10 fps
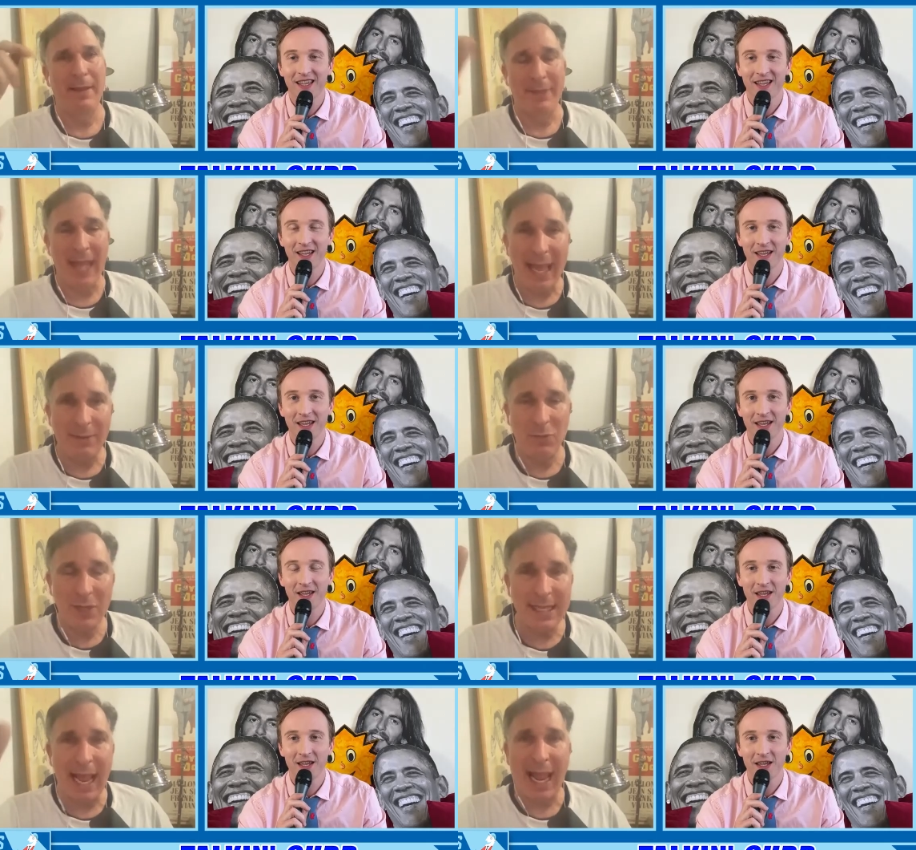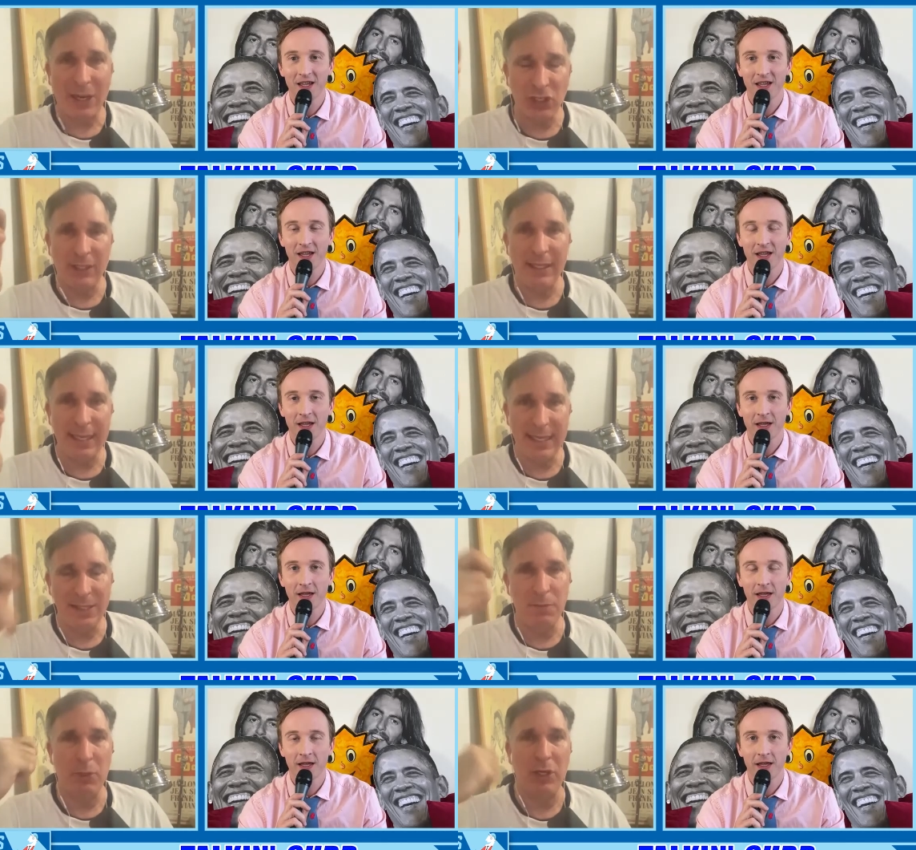Speaker 1: That was actually
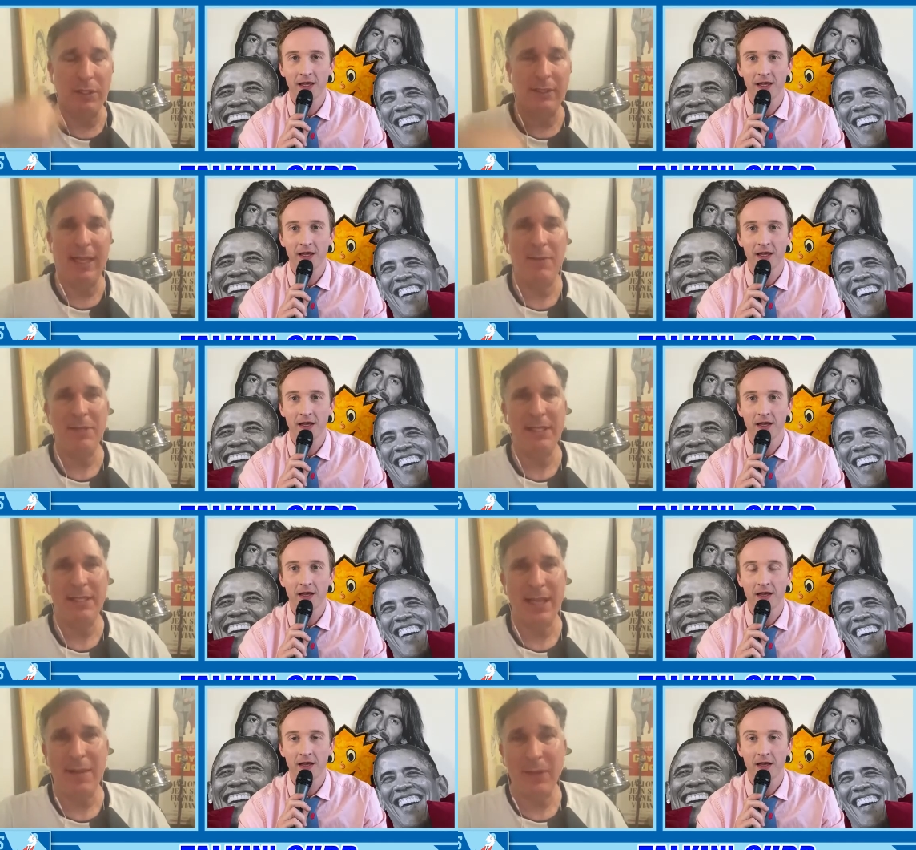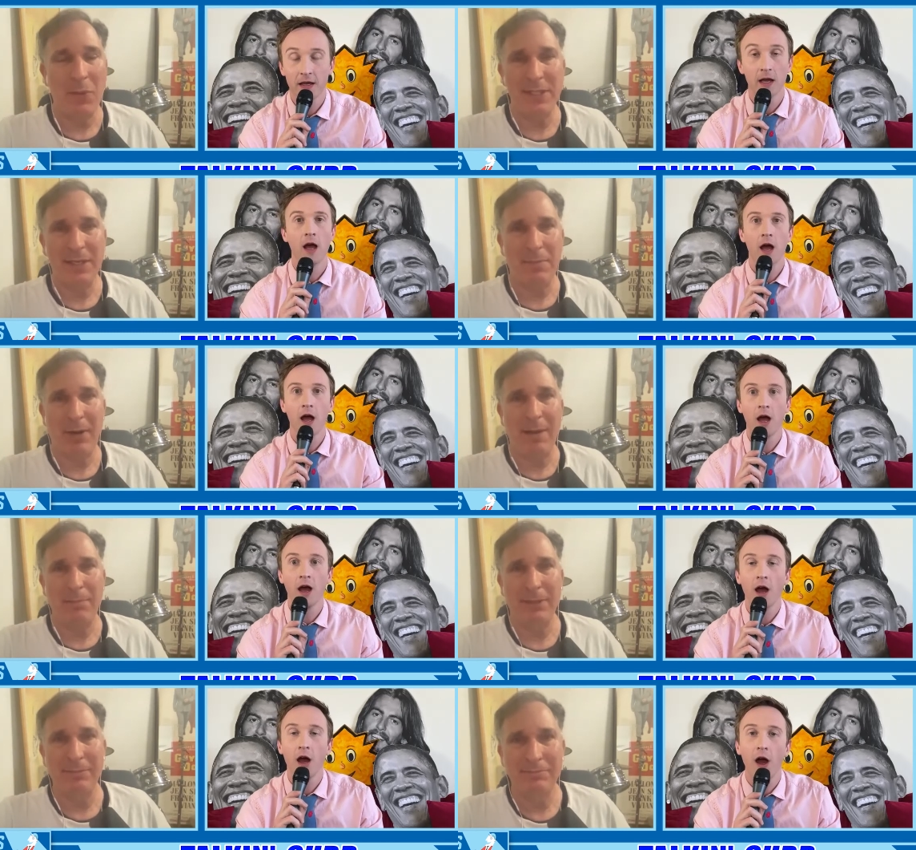his book. That was his kind. That wasn't a
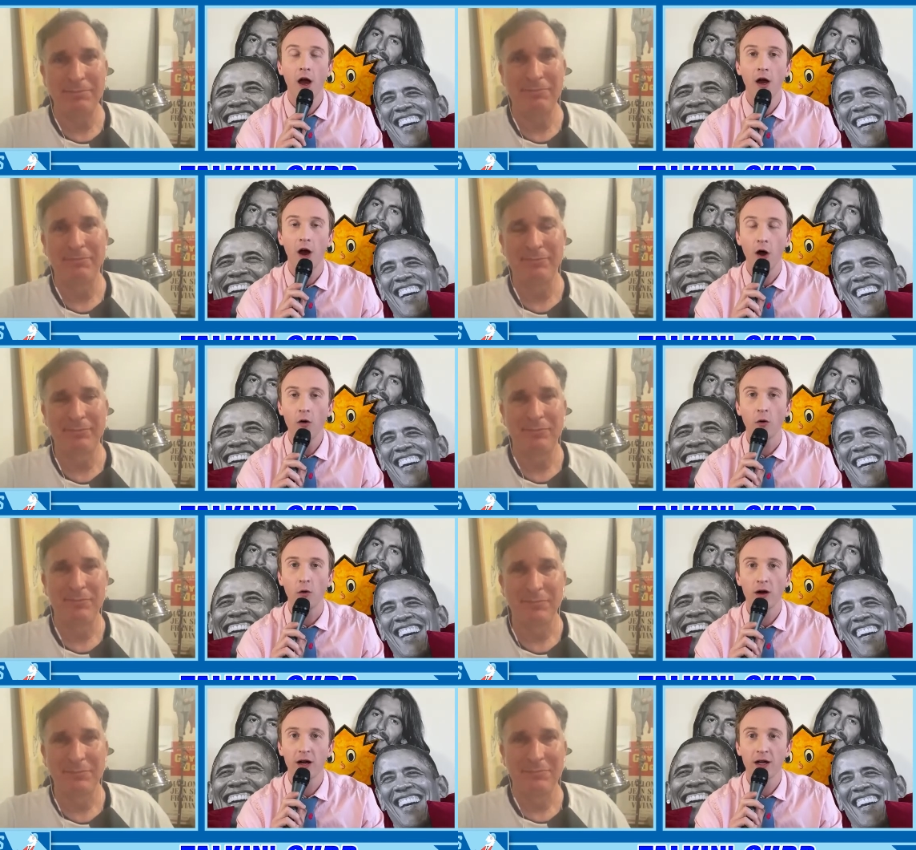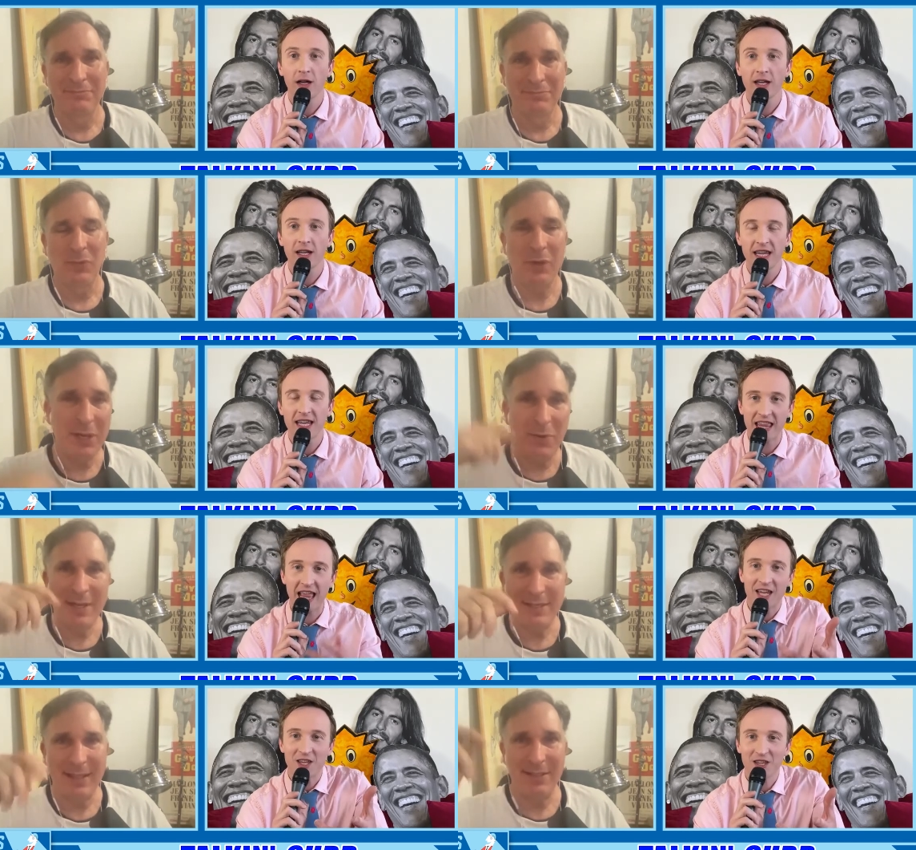prop. Oh. Where
Speaker 2: he
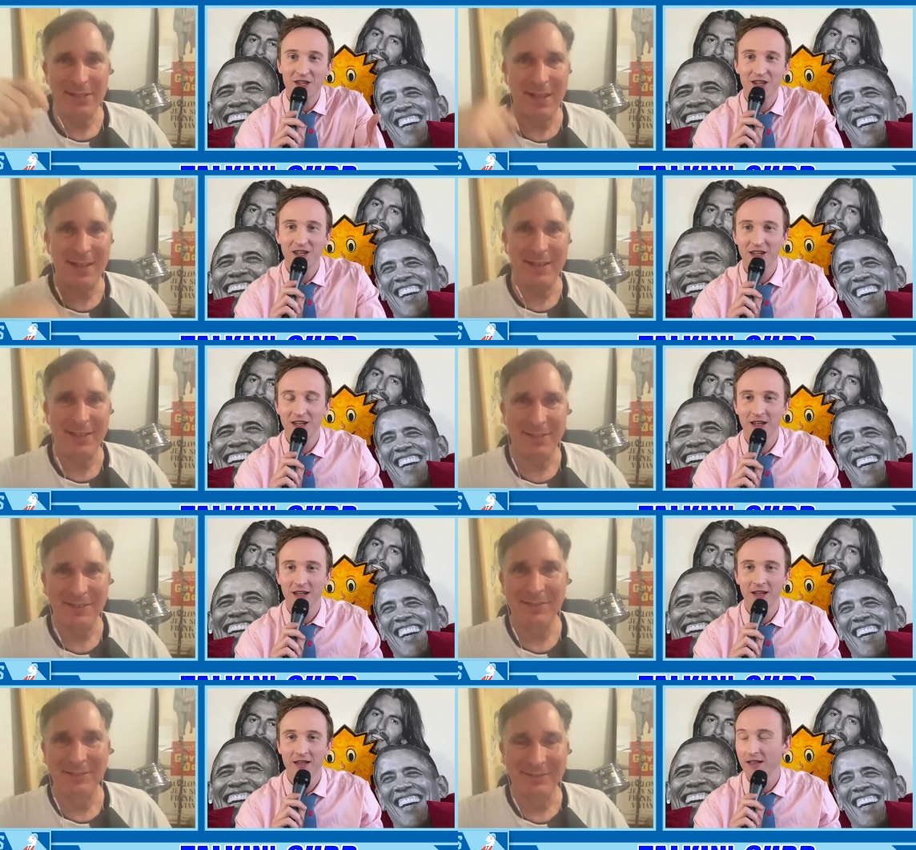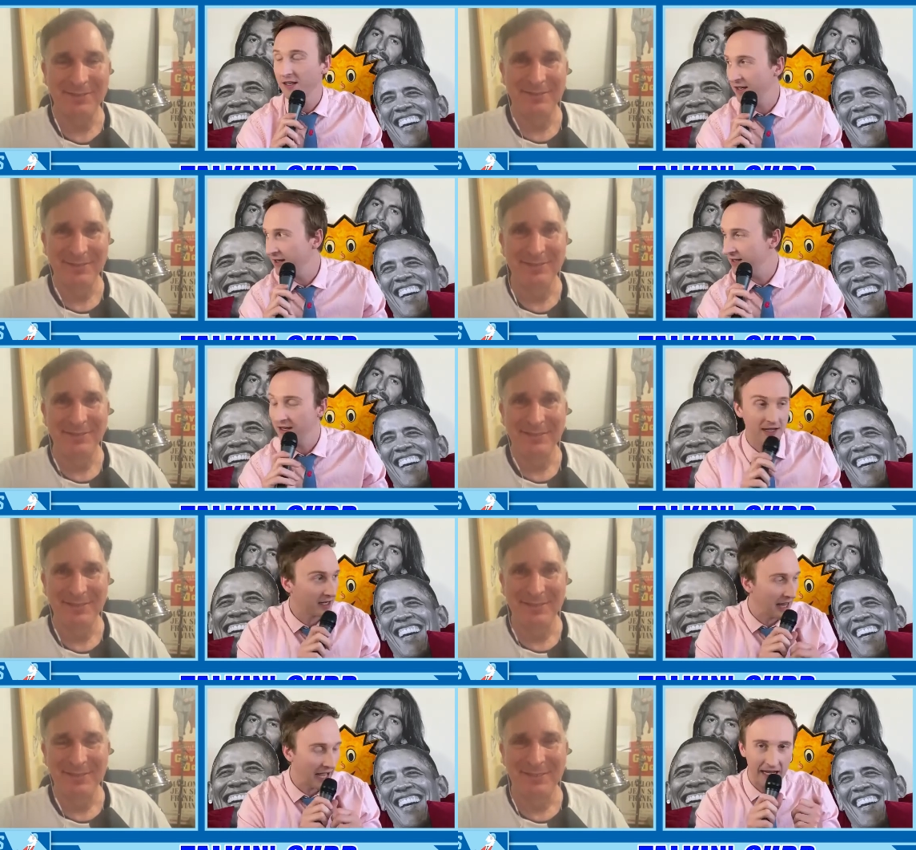writes down this idea. Did you
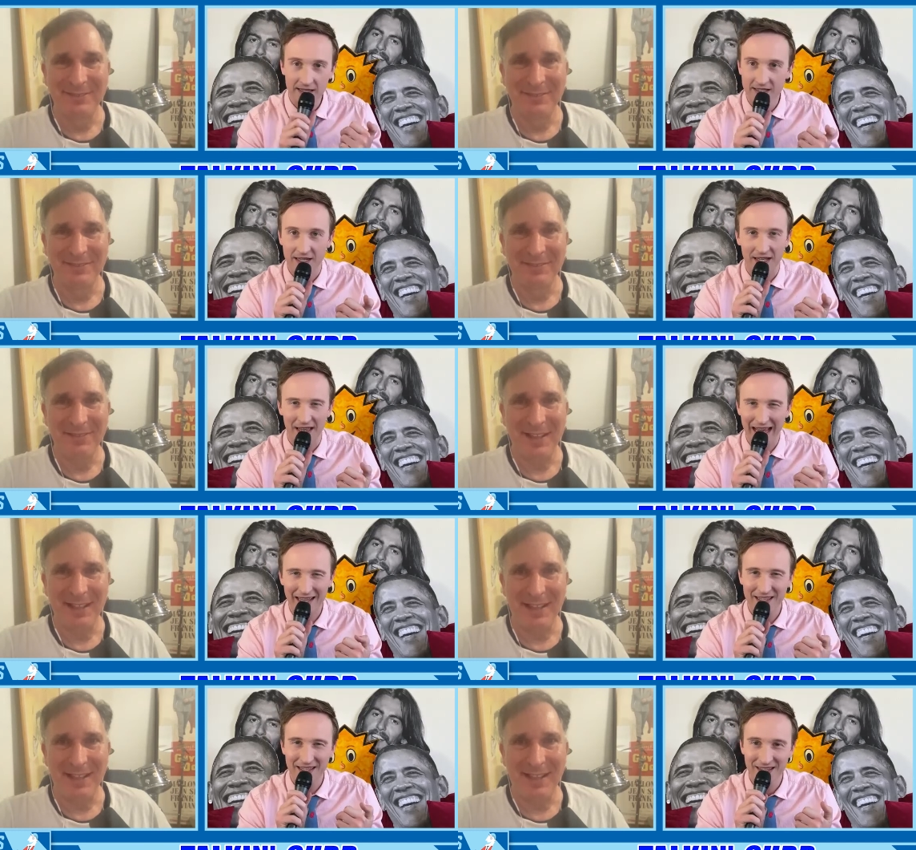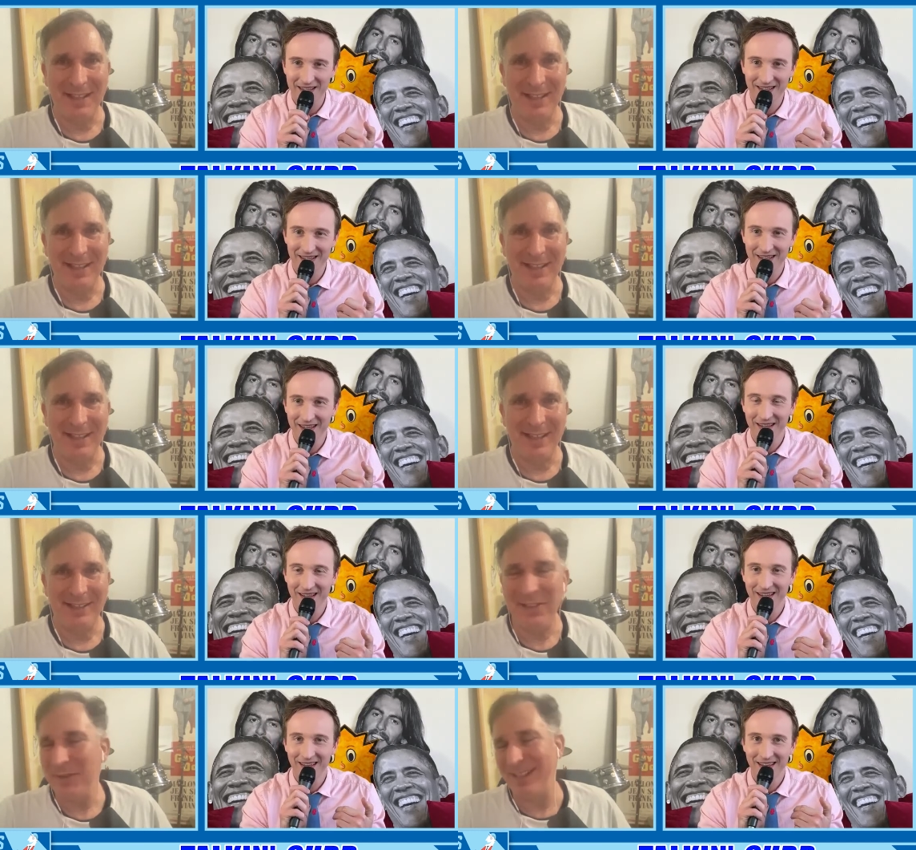glance?
Speaker 1: A
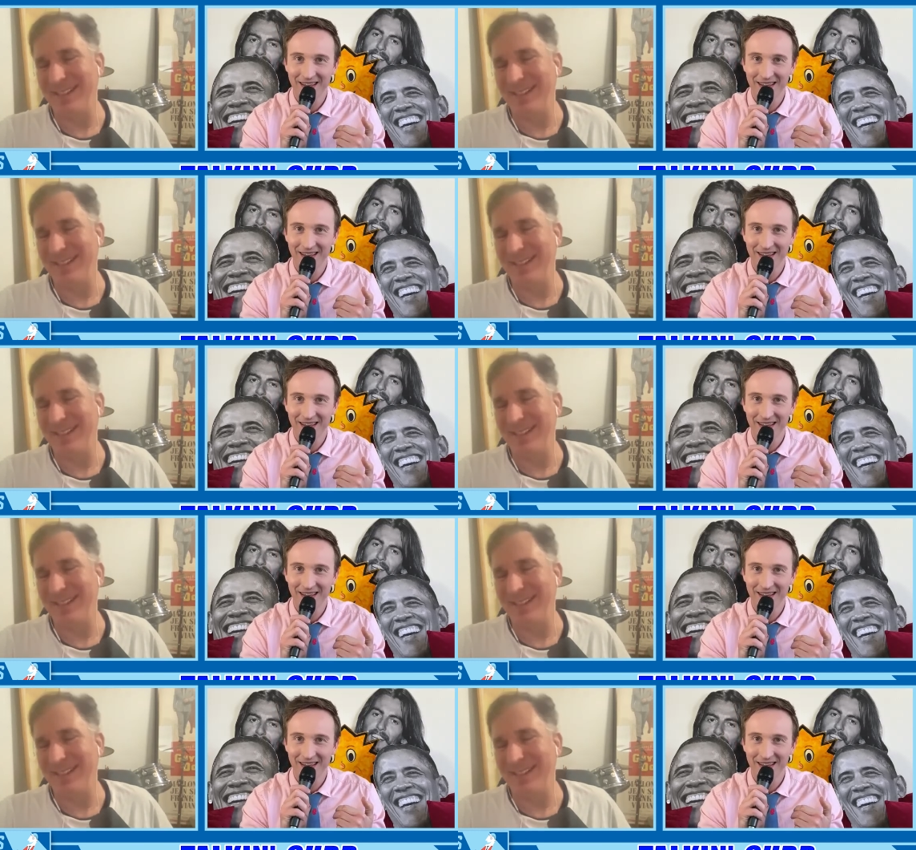little.